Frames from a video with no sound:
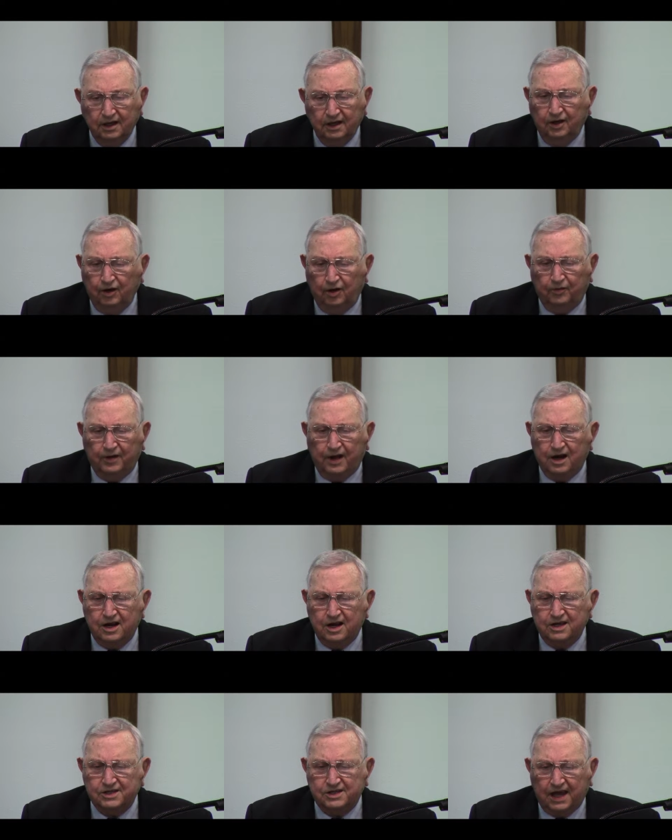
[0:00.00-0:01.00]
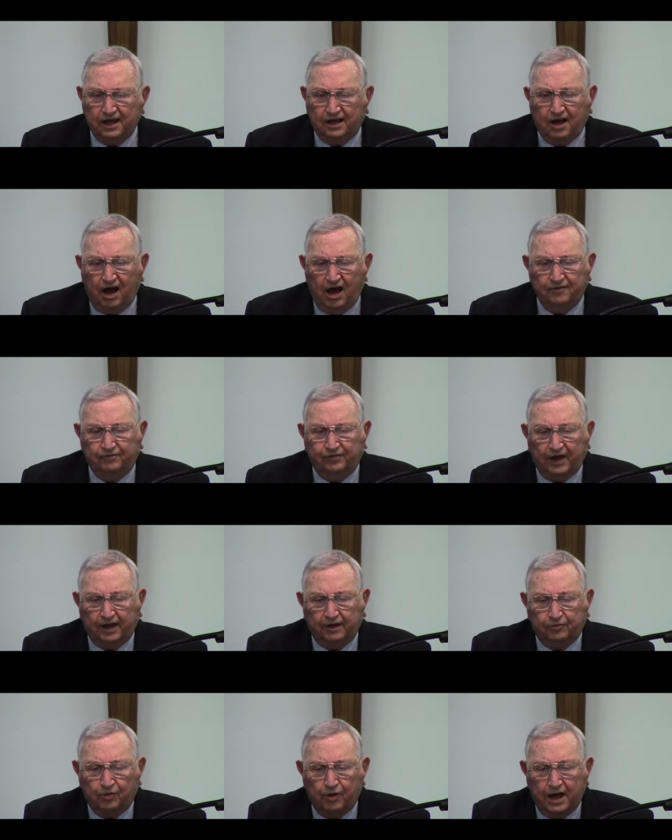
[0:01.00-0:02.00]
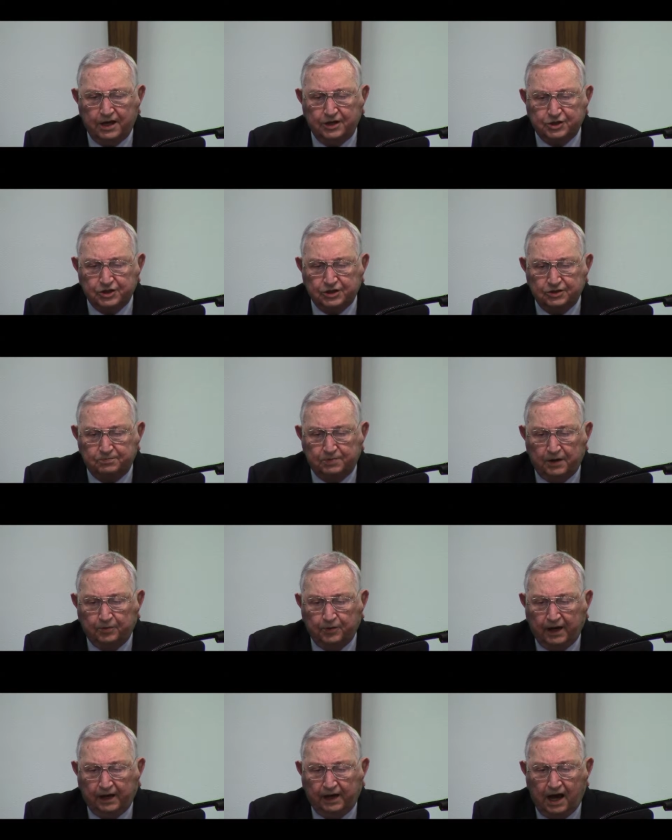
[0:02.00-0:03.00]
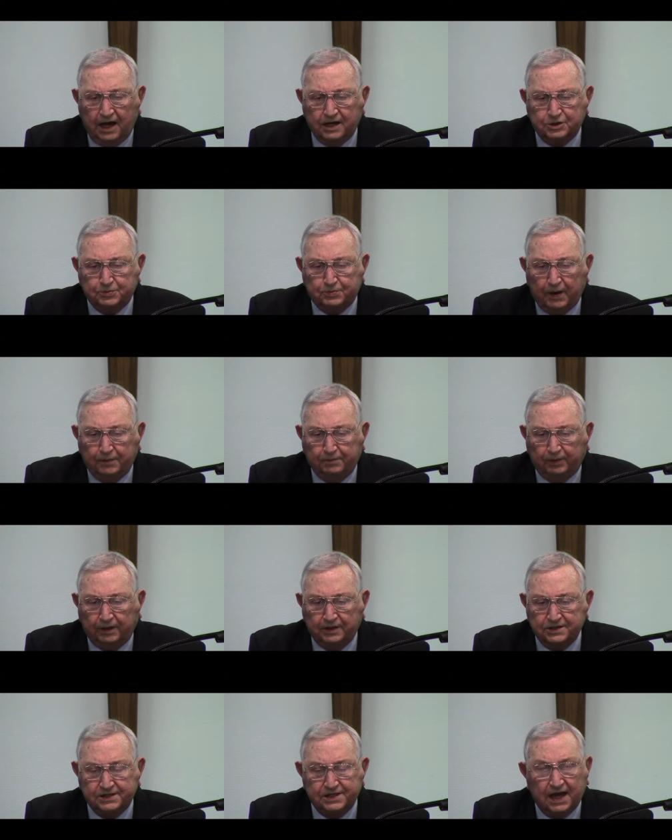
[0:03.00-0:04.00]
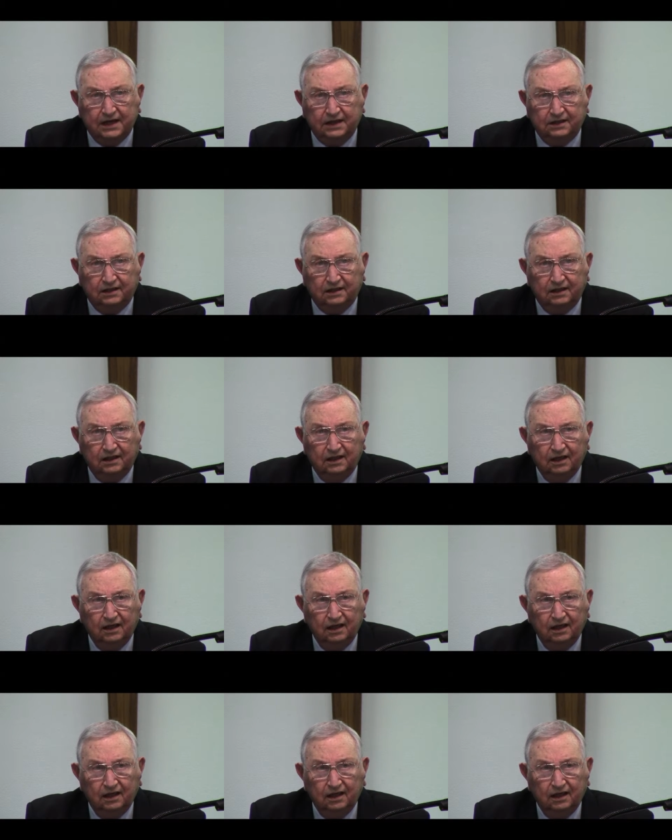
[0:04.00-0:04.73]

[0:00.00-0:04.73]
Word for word: You know, there is a conflict raging between God's people and Satan.